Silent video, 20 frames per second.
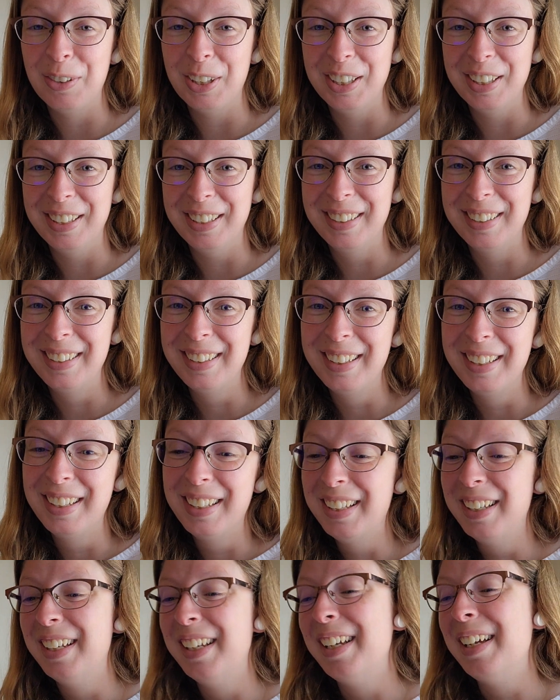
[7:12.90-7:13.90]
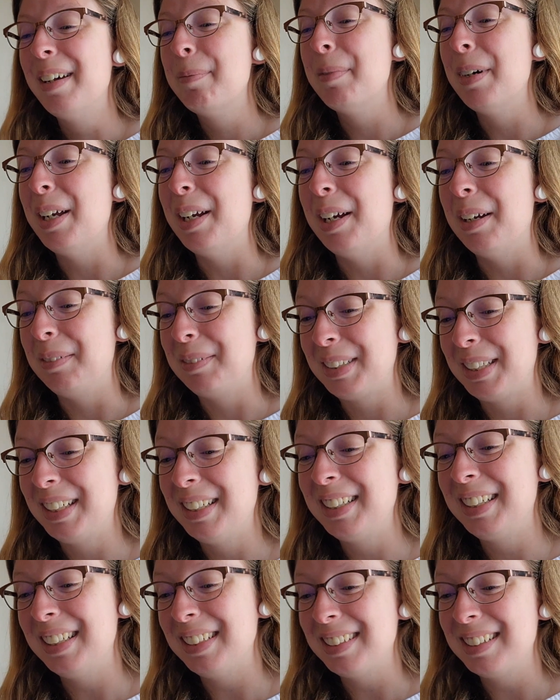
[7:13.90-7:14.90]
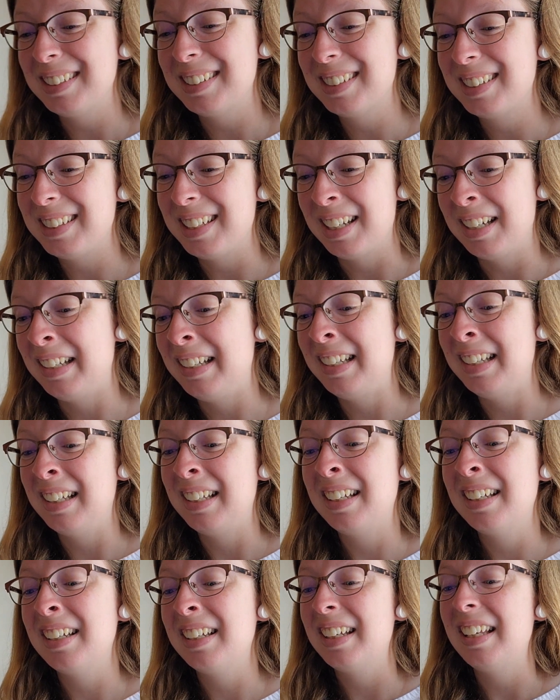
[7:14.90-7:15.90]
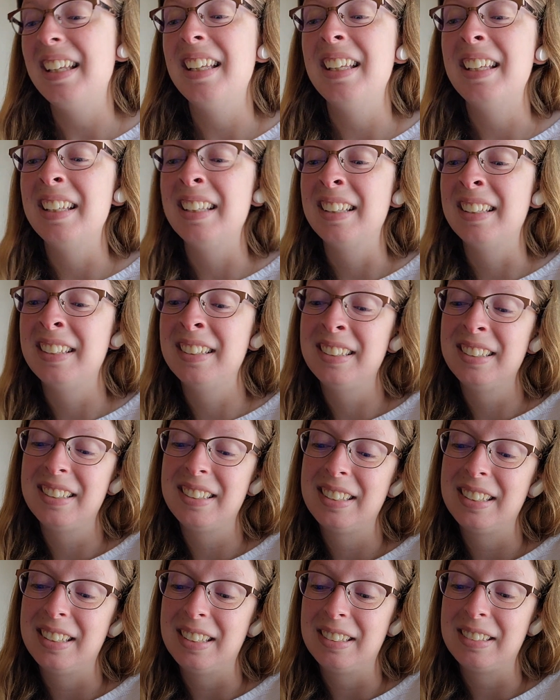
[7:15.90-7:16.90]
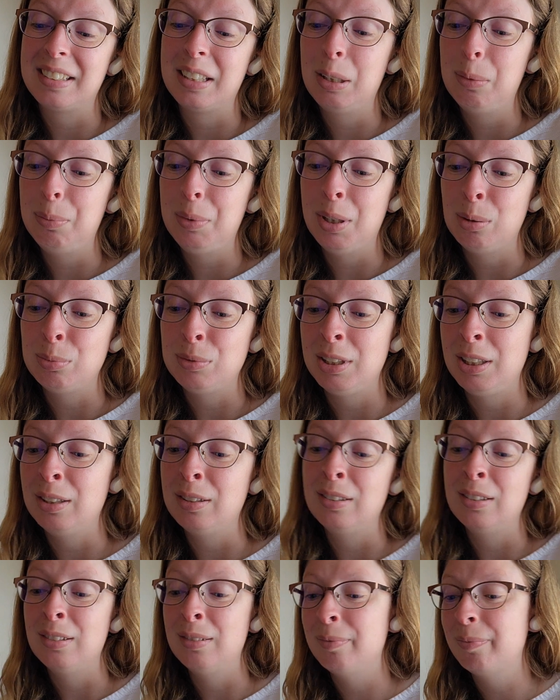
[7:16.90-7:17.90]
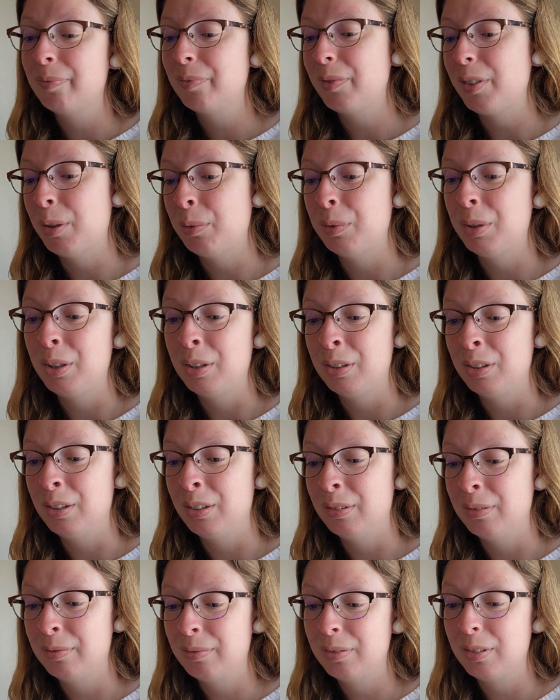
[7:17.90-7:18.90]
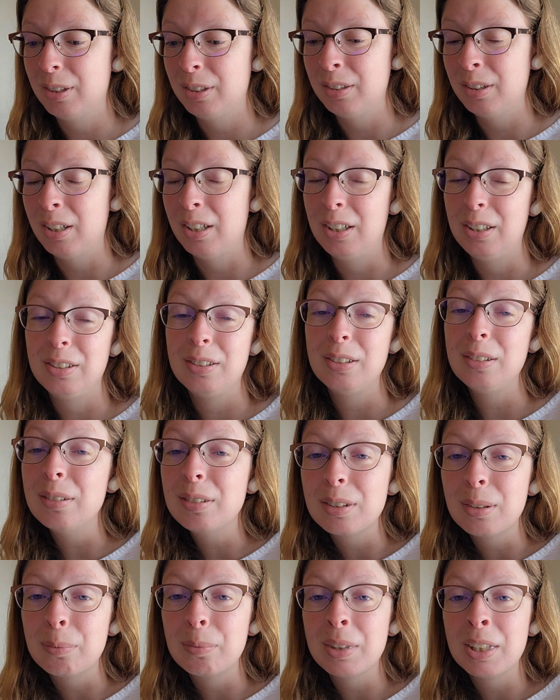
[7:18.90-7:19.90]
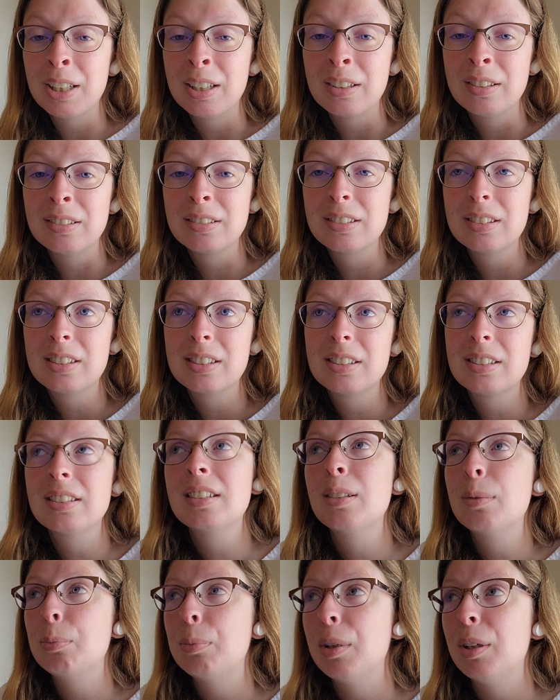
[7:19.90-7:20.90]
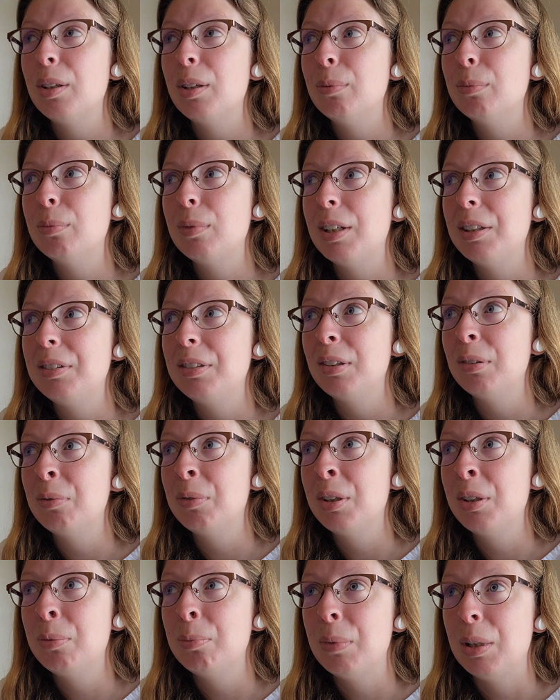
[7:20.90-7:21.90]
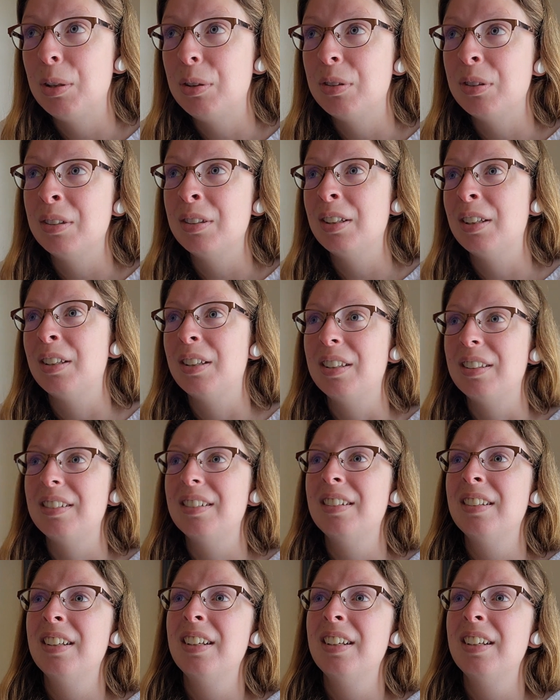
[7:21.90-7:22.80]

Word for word: fine. But I'm gonna get to studying and I'll keep you updated on whether or not I do something else. But um, I did want to mention that